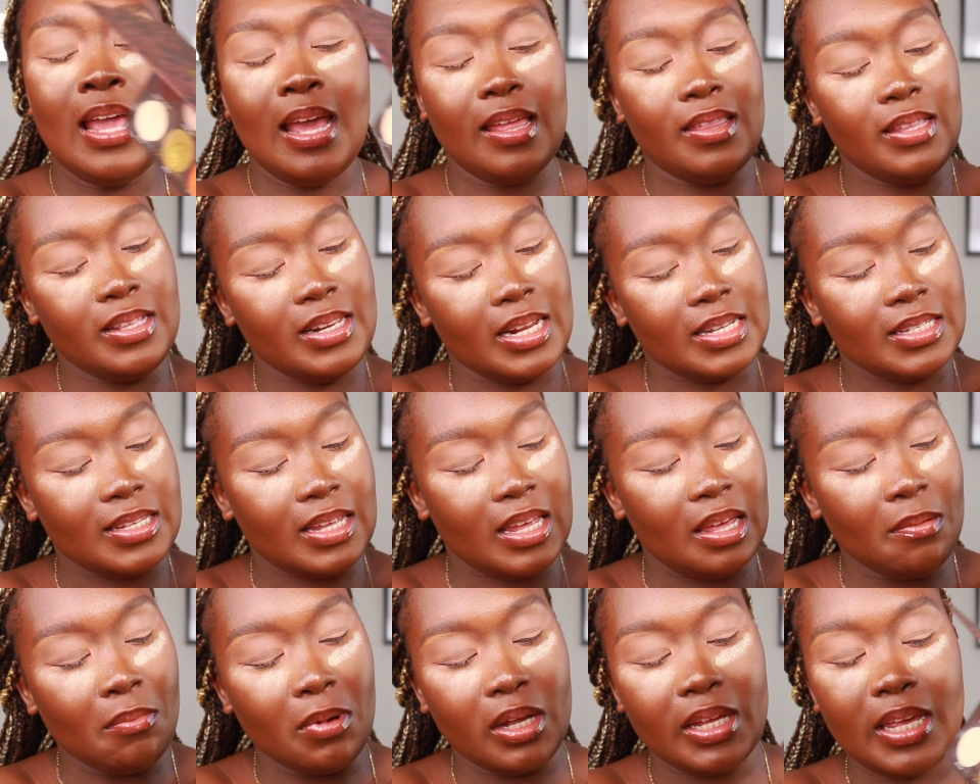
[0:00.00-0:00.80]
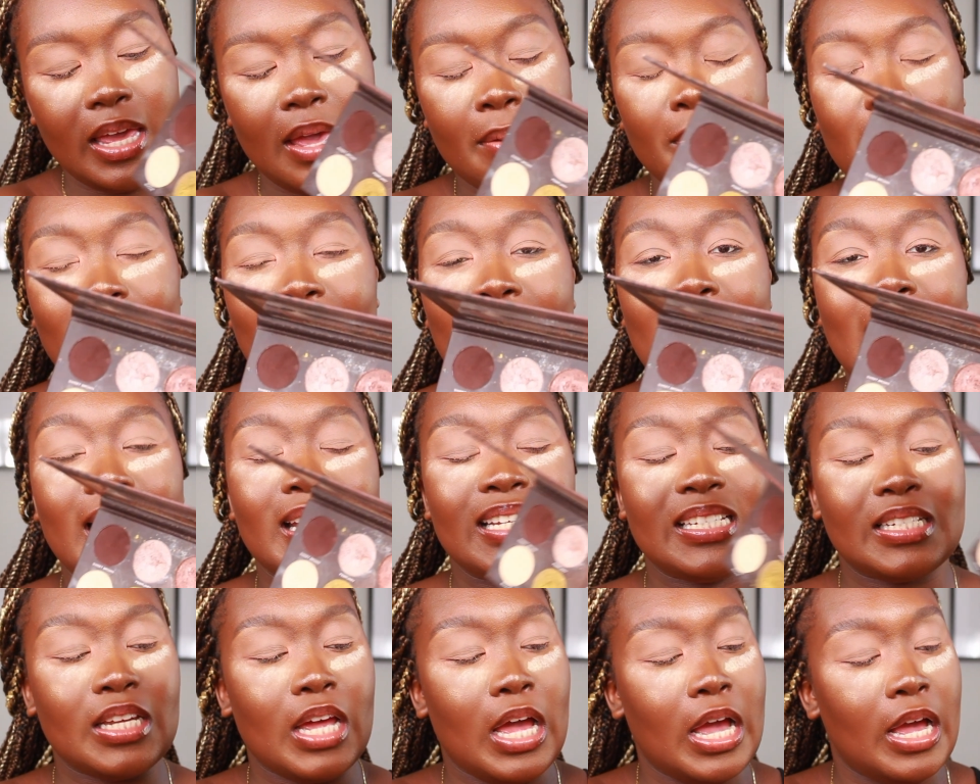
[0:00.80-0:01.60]
I think that's Ohima, yep,
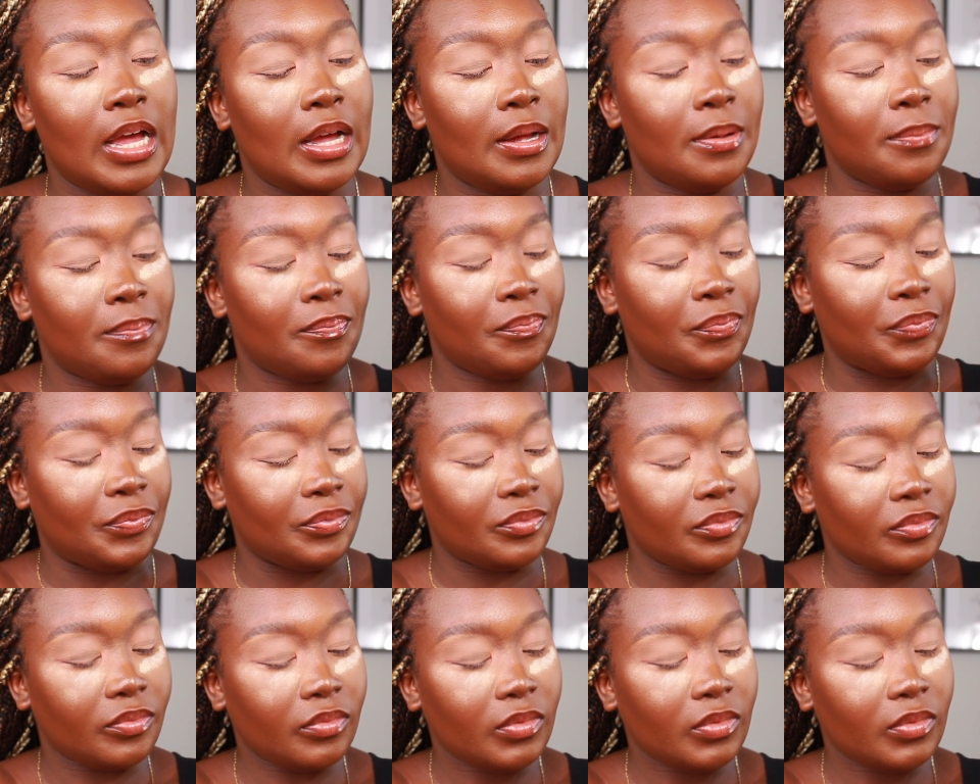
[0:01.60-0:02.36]
and